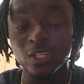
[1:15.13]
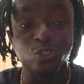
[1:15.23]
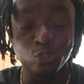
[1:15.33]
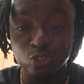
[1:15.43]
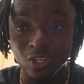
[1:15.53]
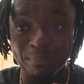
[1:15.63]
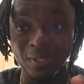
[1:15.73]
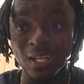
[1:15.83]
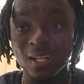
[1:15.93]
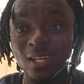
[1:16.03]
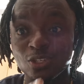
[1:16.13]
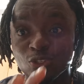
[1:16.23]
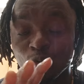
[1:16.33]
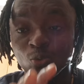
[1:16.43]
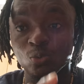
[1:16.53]
They just
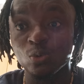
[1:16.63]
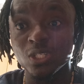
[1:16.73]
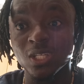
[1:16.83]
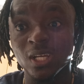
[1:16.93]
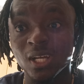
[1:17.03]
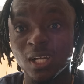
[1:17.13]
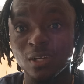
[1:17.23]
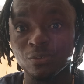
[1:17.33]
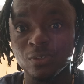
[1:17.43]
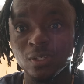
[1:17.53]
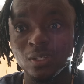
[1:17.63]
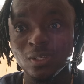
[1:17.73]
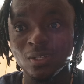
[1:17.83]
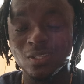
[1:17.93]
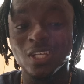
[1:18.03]
capitalized on what they have.
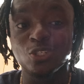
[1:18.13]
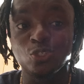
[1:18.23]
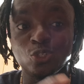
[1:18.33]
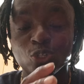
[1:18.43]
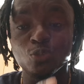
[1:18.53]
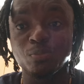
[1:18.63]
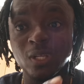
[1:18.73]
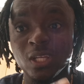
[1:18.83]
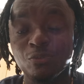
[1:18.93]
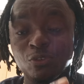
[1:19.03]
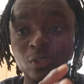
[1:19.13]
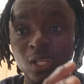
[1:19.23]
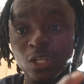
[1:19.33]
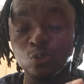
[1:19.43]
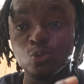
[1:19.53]
They just believe on
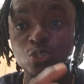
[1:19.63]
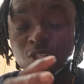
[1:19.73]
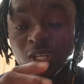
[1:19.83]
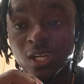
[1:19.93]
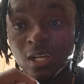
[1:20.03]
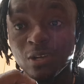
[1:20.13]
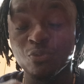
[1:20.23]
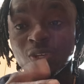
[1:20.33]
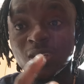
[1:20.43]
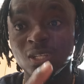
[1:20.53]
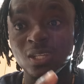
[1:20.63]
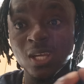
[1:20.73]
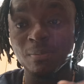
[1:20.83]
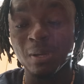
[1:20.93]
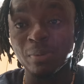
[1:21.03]
that which they have within
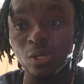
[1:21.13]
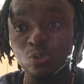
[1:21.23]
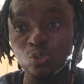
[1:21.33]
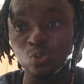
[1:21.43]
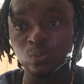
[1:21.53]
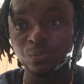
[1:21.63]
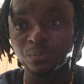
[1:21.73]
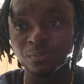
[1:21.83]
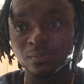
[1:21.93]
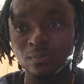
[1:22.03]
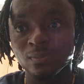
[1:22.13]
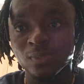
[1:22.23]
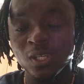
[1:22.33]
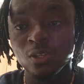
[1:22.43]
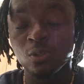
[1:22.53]
them about you,
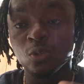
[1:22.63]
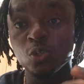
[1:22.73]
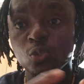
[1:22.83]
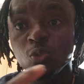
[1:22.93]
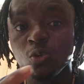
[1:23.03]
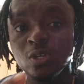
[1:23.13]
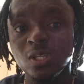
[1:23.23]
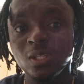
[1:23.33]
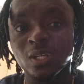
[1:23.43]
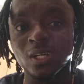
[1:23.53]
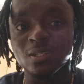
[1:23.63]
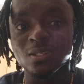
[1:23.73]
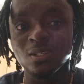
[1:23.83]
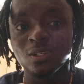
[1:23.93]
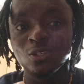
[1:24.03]
not knowing
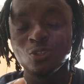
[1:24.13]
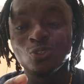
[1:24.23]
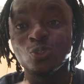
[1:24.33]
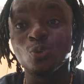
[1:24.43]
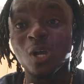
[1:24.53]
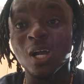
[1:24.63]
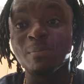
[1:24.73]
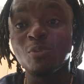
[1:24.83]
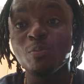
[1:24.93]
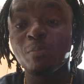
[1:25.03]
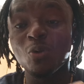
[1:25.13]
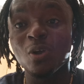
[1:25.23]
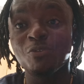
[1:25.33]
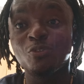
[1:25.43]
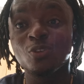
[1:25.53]
that you are more
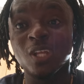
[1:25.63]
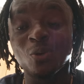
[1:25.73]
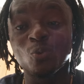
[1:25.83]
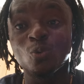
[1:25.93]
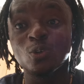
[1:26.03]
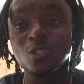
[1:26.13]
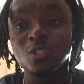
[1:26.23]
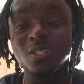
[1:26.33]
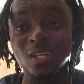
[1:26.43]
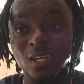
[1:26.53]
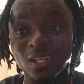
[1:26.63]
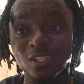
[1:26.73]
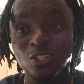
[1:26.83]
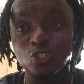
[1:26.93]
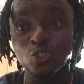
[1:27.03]
powerful than what they
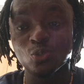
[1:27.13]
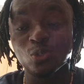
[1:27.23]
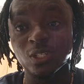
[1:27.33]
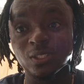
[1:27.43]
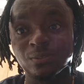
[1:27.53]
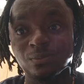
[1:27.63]
can destroy.